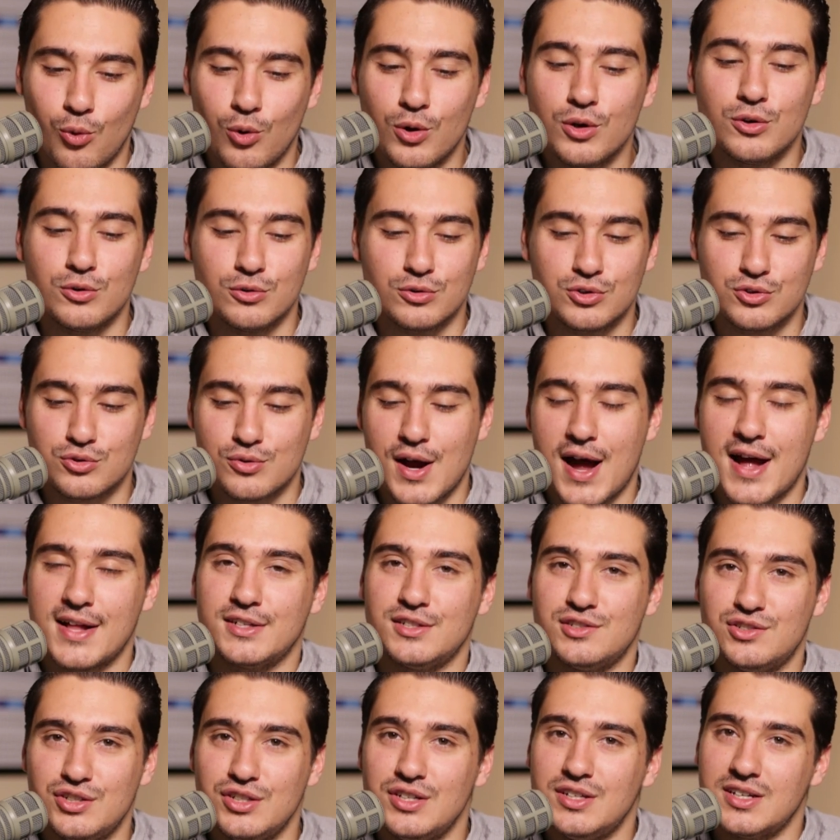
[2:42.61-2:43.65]
oil
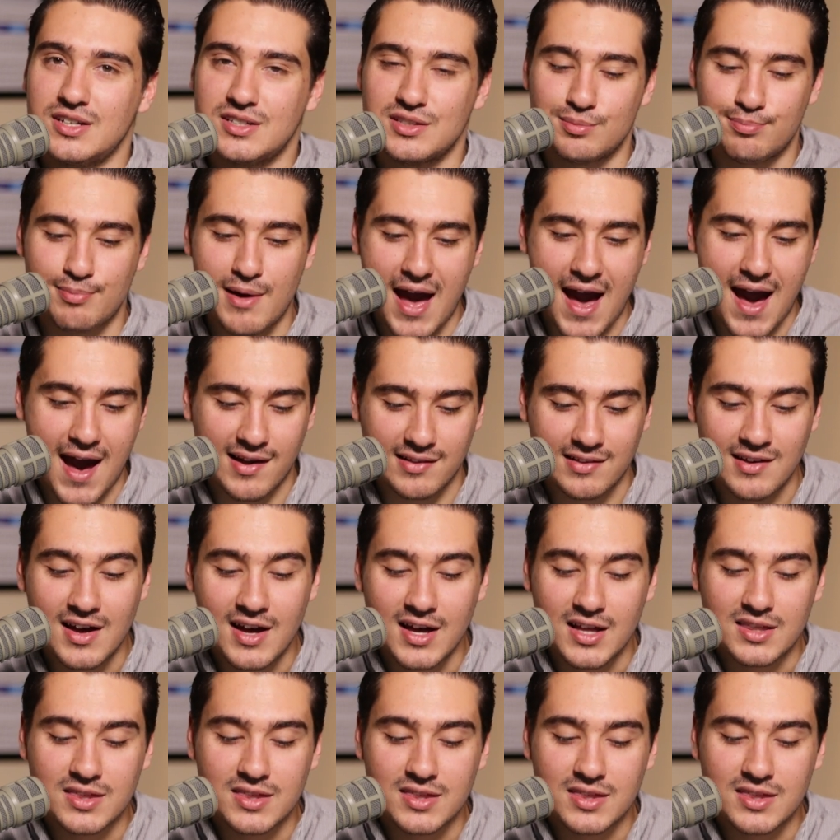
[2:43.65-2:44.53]
strategy is bad.